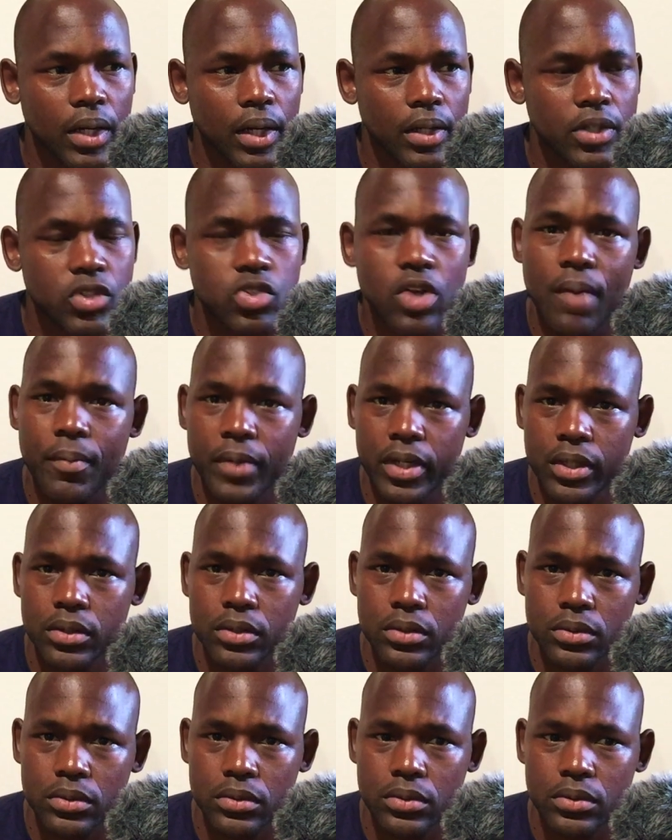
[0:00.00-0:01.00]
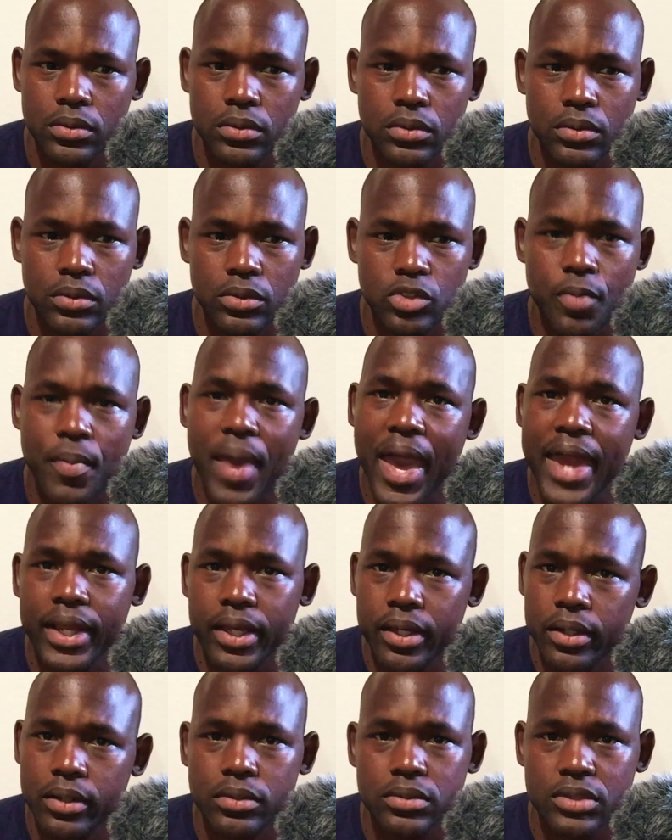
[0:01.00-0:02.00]
traumatic
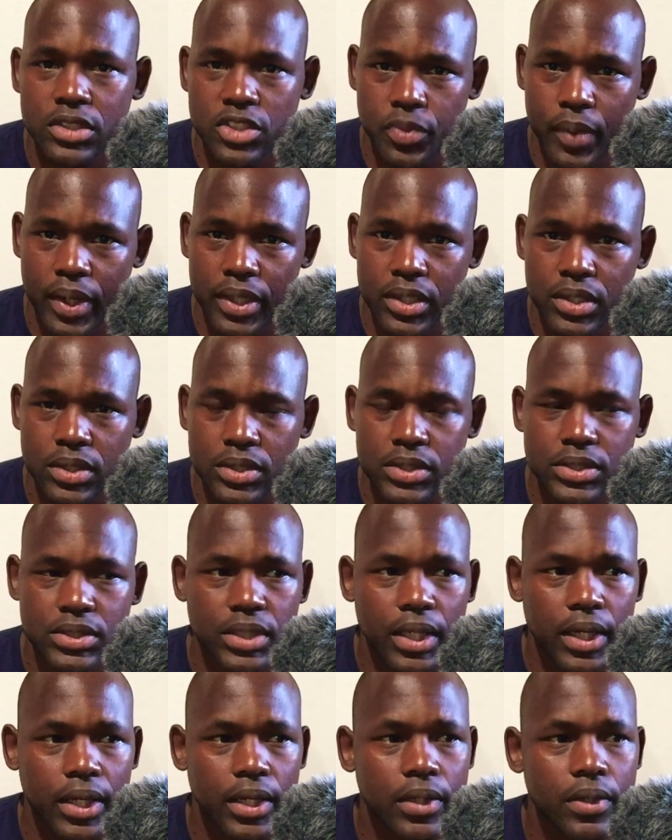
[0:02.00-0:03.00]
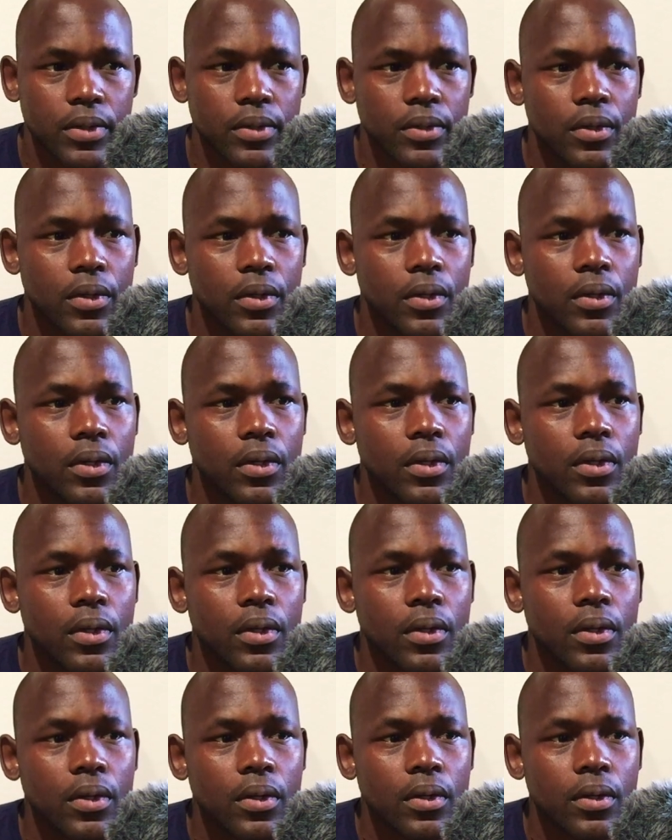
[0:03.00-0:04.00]
situations and
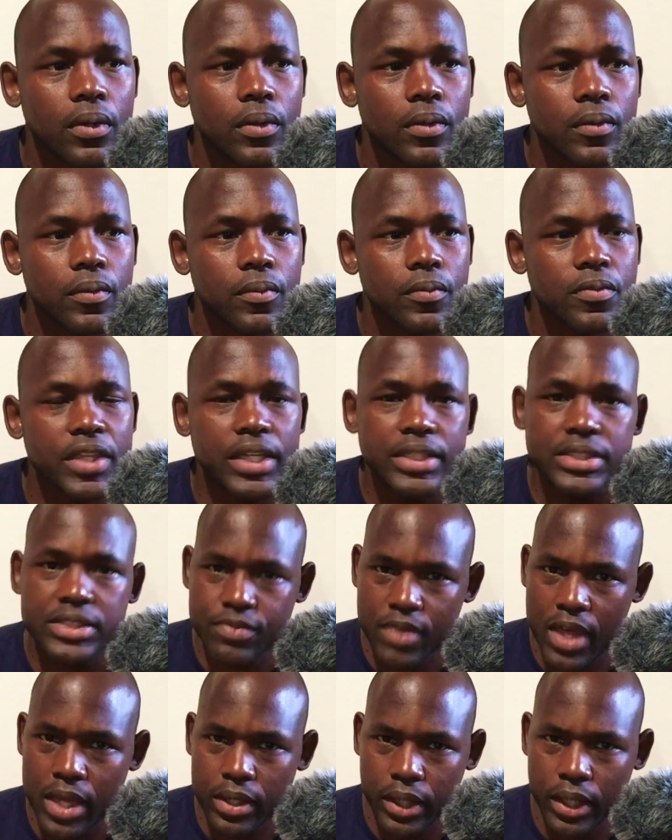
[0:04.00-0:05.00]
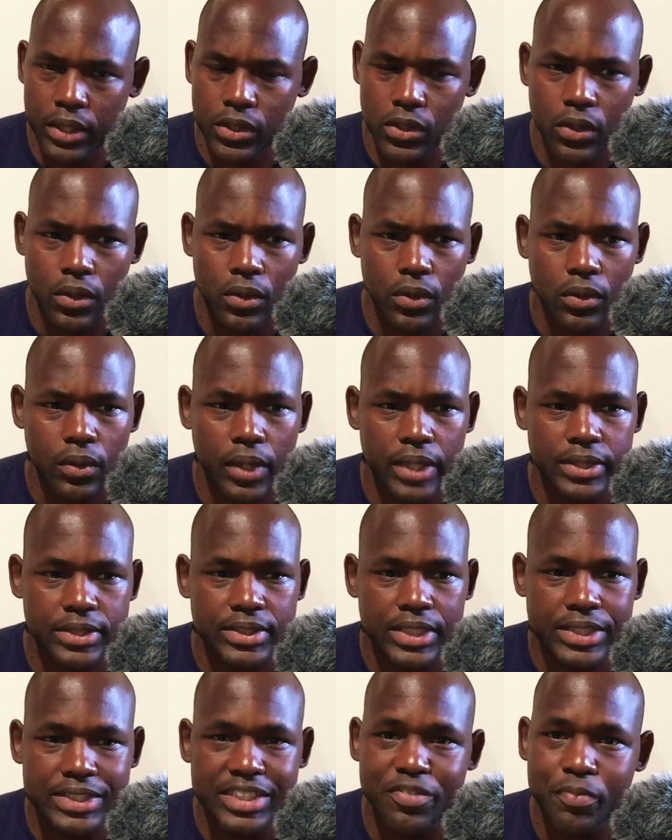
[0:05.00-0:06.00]
things of that nature. As a
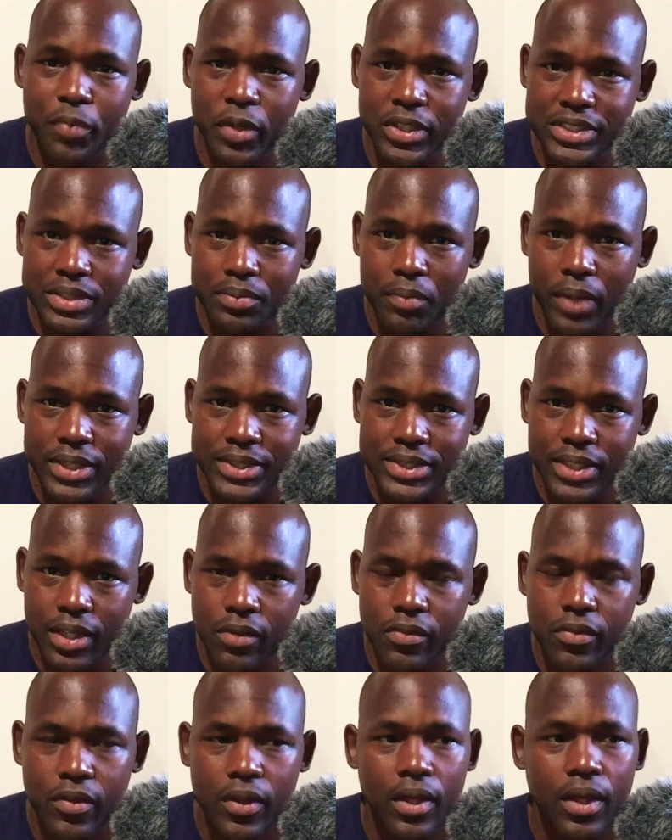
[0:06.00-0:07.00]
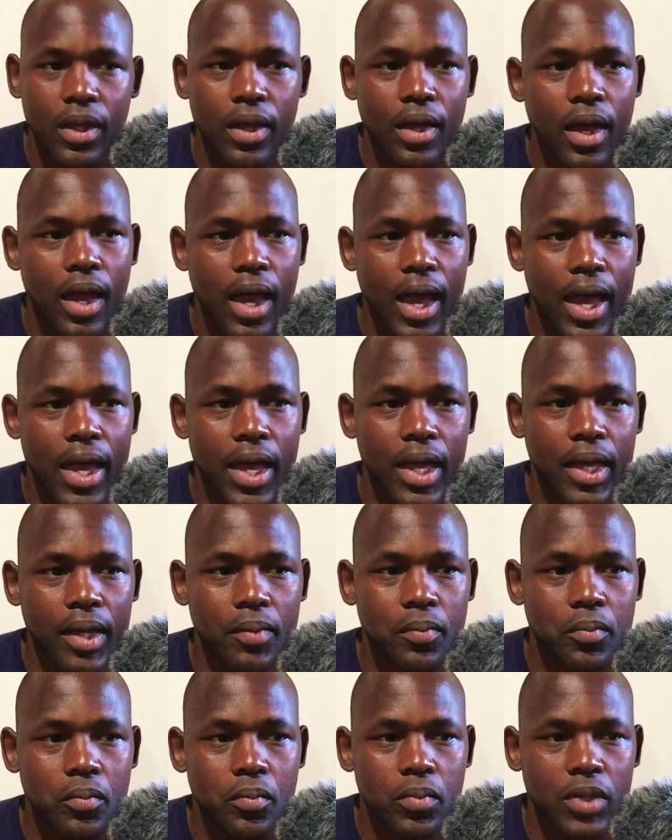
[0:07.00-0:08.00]
sensitive person myself, I
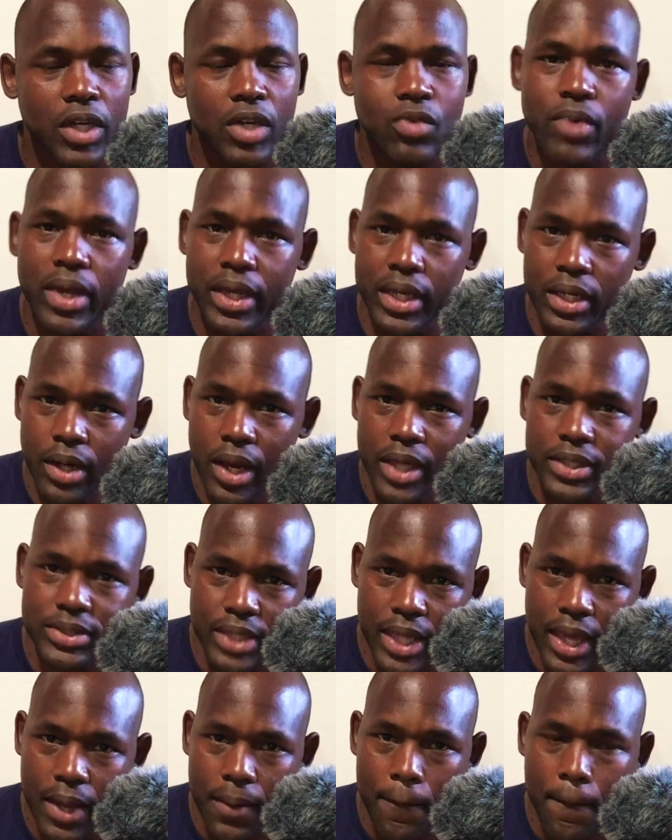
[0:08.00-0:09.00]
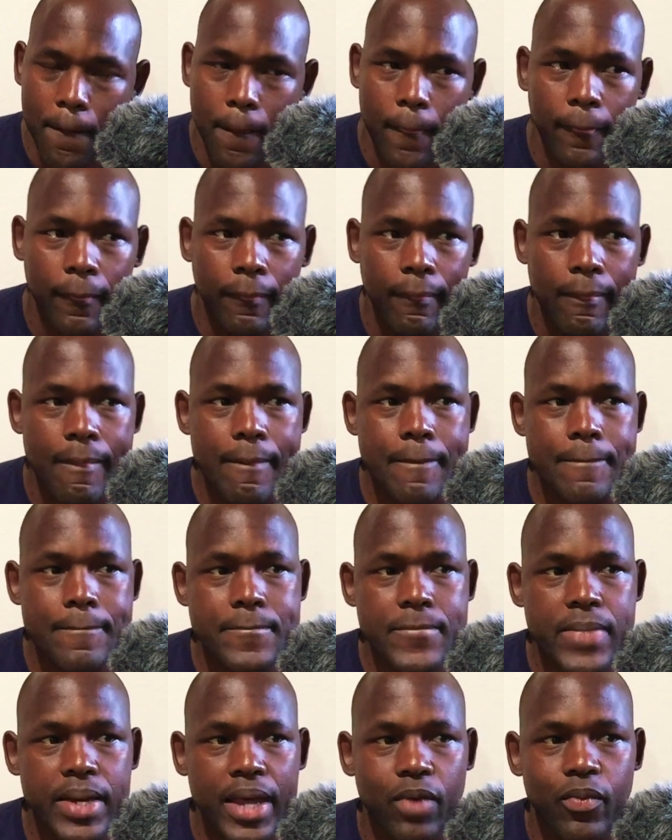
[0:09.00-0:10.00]
can recognize that.
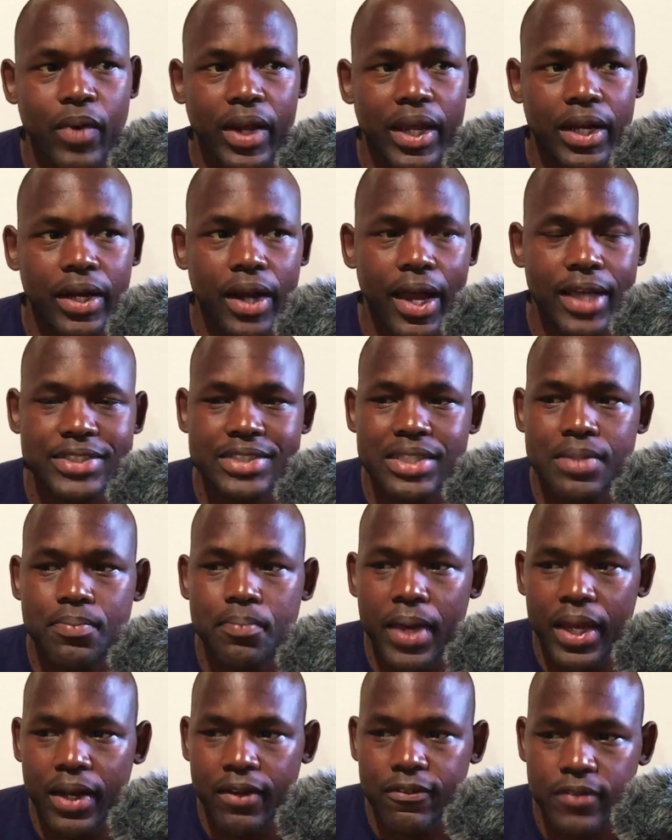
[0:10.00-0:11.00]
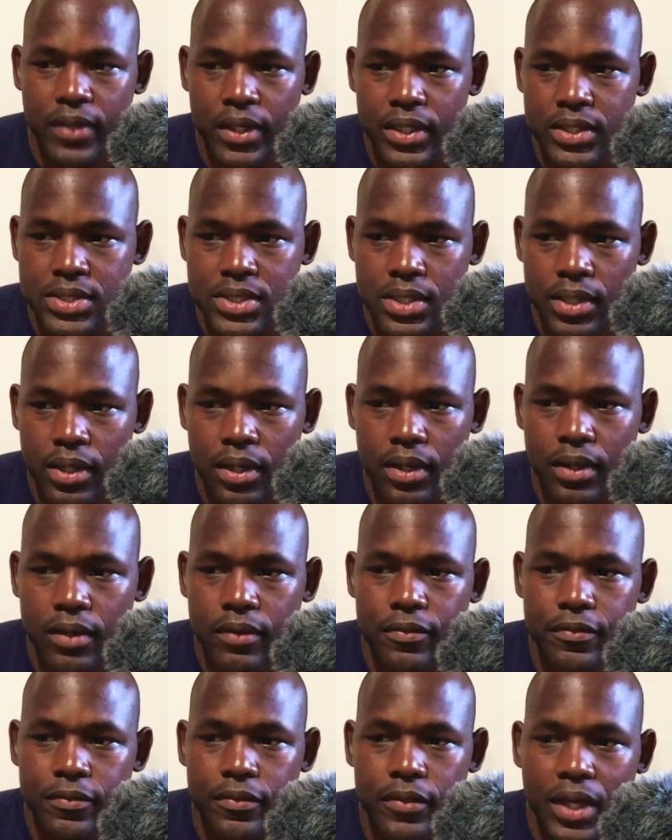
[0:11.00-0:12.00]
I recognize the benefit
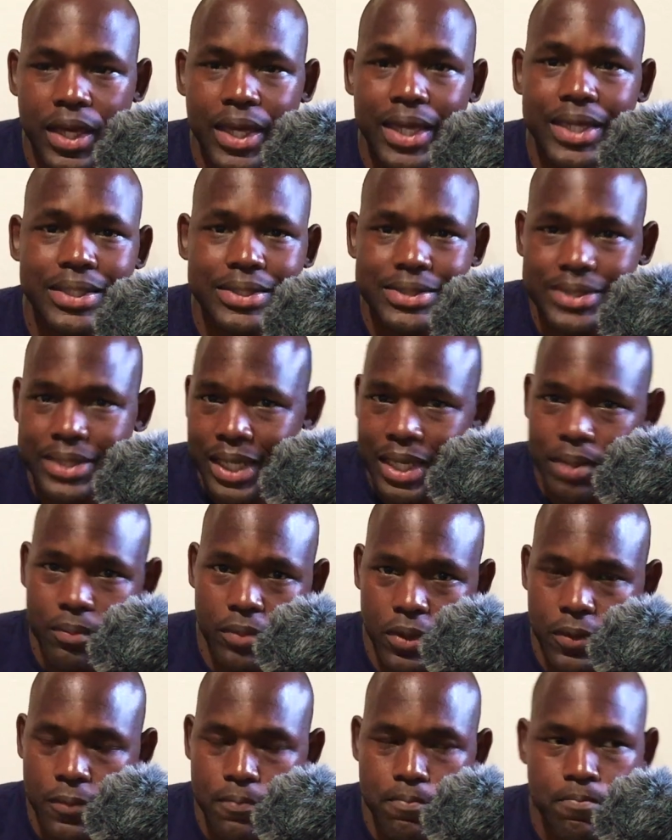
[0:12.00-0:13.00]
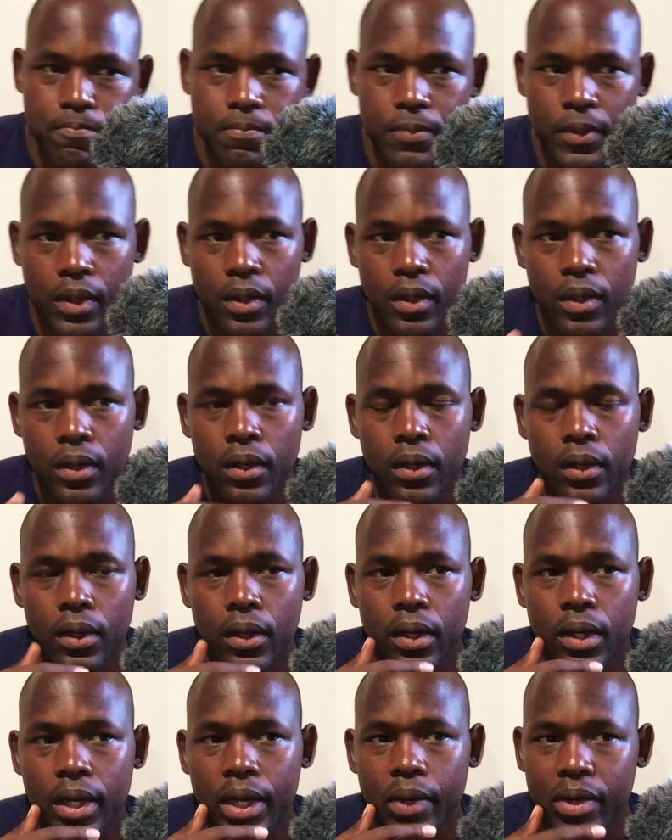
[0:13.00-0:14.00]
of a disclaimer.
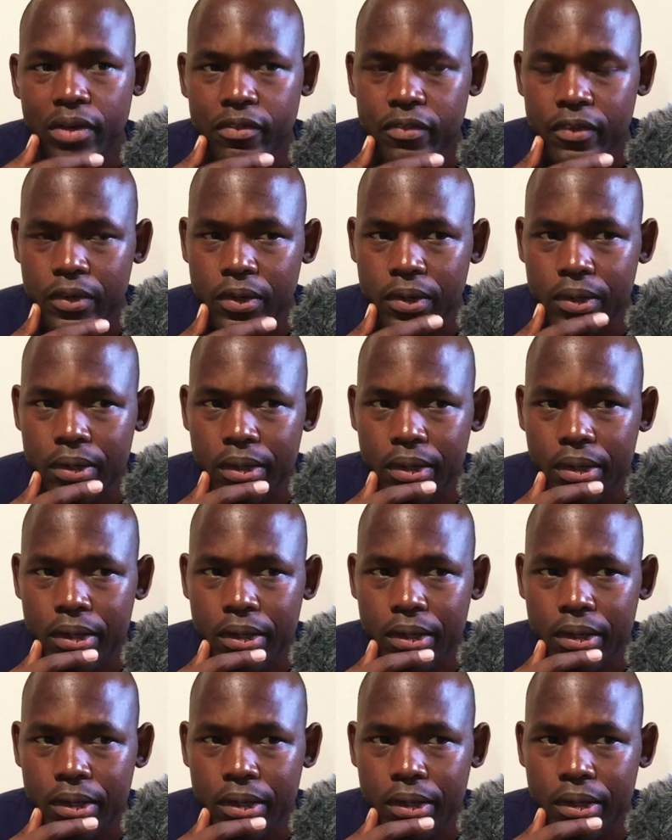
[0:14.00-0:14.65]
However,